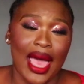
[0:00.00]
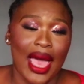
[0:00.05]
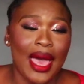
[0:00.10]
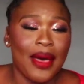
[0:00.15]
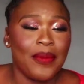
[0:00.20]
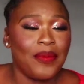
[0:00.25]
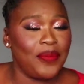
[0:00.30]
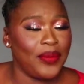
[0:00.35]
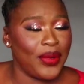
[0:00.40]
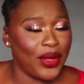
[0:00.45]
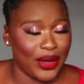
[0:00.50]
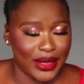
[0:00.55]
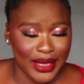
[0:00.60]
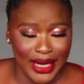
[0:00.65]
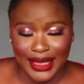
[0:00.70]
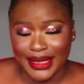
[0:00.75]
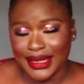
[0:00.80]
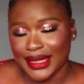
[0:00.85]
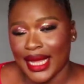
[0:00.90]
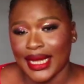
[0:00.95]
Help me
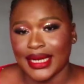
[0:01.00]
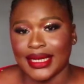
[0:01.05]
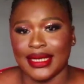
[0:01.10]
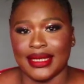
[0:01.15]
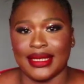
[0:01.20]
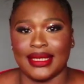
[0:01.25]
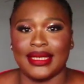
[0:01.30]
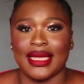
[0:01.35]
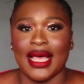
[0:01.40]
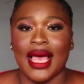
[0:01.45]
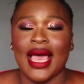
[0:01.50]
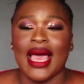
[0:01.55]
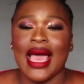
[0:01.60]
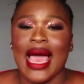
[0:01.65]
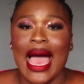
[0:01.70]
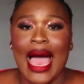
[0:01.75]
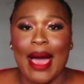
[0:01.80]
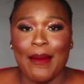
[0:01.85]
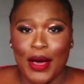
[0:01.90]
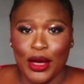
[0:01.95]
understand this.
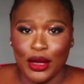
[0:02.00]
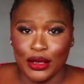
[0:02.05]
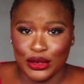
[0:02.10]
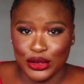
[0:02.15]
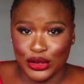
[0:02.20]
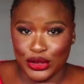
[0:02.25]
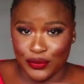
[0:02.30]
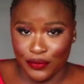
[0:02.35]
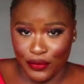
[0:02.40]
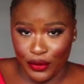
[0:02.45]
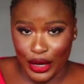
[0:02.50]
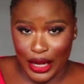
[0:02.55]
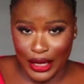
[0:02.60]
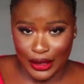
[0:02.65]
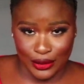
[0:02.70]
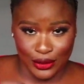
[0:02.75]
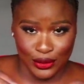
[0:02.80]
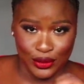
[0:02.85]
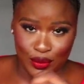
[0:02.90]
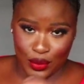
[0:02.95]
Am I going to use the
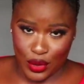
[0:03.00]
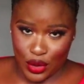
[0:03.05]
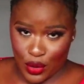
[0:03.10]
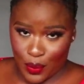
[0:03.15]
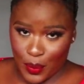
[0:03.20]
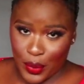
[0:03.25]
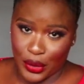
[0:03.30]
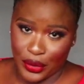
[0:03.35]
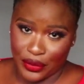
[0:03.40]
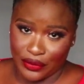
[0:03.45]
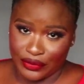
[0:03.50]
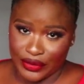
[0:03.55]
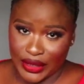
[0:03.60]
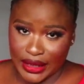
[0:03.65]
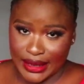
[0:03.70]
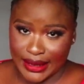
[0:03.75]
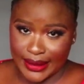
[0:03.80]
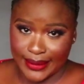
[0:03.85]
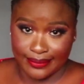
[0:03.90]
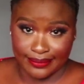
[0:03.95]
followers to do makeup on your
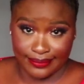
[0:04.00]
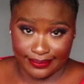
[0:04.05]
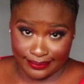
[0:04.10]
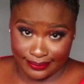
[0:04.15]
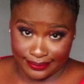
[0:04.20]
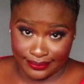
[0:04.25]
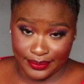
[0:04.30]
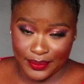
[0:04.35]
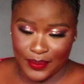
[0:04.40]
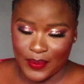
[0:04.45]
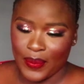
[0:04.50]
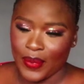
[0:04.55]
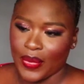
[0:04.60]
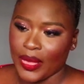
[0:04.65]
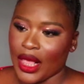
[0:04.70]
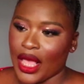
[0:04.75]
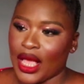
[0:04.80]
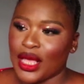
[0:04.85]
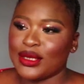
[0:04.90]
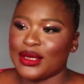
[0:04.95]
face?
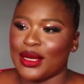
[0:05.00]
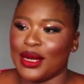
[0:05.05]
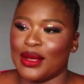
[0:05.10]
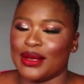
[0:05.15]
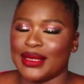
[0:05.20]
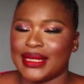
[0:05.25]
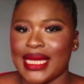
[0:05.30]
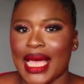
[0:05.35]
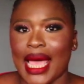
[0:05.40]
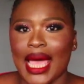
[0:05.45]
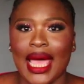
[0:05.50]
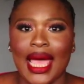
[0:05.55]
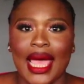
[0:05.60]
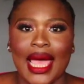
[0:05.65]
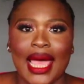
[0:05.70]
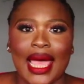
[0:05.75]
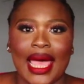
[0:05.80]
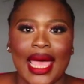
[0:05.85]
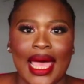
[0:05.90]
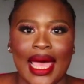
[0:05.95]
So they'll say,
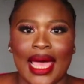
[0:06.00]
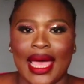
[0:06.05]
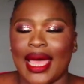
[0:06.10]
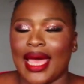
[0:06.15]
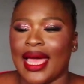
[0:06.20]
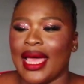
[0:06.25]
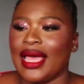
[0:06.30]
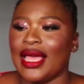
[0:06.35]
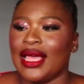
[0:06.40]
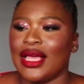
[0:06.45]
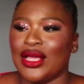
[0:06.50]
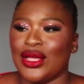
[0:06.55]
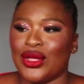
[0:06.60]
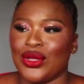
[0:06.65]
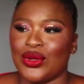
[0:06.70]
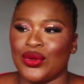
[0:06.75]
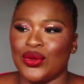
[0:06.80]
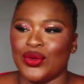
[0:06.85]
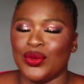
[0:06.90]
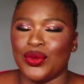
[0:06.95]

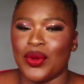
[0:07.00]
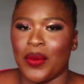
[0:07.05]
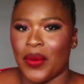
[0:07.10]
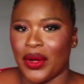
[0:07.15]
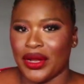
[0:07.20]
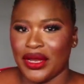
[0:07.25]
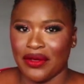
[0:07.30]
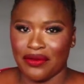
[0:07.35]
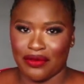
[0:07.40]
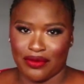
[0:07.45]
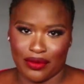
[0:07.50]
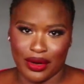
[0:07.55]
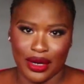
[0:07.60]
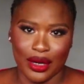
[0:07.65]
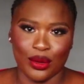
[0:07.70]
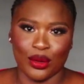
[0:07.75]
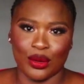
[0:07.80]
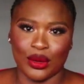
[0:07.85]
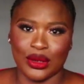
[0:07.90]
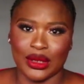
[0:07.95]
you, nobody even
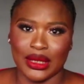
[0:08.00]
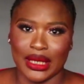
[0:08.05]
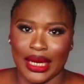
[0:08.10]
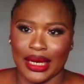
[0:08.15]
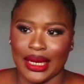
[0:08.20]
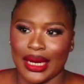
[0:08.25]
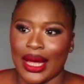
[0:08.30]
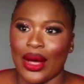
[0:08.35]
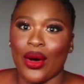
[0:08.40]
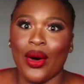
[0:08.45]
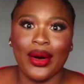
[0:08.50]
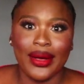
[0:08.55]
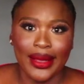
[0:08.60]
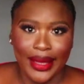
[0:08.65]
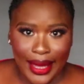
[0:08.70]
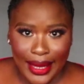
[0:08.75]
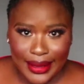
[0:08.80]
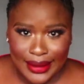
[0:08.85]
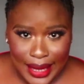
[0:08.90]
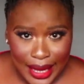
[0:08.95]
really knows it like that.
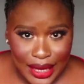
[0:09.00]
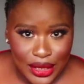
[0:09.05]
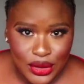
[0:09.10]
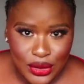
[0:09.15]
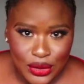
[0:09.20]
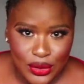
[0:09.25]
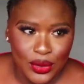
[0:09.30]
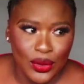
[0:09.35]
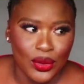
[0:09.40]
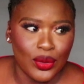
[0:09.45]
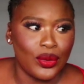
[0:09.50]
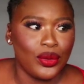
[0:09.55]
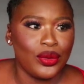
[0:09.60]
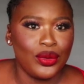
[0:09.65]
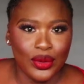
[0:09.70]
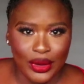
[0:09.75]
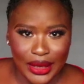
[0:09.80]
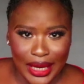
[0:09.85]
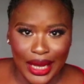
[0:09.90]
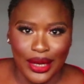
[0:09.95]
Okay, thank you.
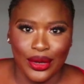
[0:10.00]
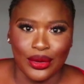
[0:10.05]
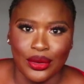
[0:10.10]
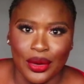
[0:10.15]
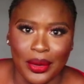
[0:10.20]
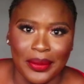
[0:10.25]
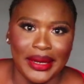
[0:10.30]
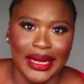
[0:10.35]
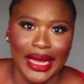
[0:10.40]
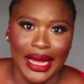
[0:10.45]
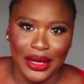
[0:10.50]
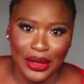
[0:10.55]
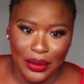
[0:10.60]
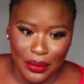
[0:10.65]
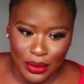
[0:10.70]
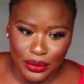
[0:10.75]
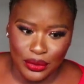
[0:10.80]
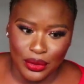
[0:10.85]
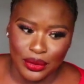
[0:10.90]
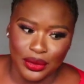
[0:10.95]
You that you know me that you
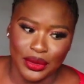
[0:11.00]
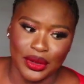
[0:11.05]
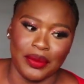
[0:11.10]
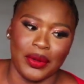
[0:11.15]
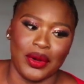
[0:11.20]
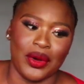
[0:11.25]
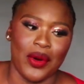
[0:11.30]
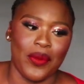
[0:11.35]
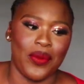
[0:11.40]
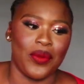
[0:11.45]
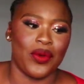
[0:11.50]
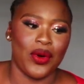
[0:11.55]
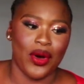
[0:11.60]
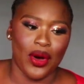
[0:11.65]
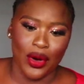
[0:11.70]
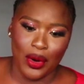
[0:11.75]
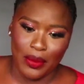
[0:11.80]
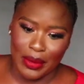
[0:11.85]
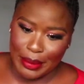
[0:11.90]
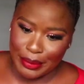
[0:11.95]
don't want to do the makeup,
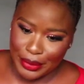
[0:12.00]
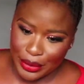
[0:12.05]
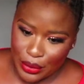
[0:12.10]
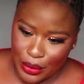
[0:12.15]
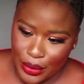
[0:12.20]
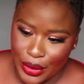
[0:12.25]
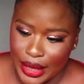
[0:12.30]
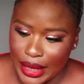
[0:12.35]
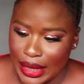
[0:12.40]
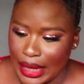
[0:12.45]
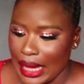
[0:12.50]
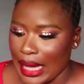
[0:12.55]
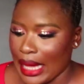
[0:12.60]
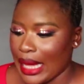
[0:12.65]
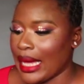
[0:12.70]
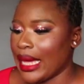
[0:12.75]
come and be going.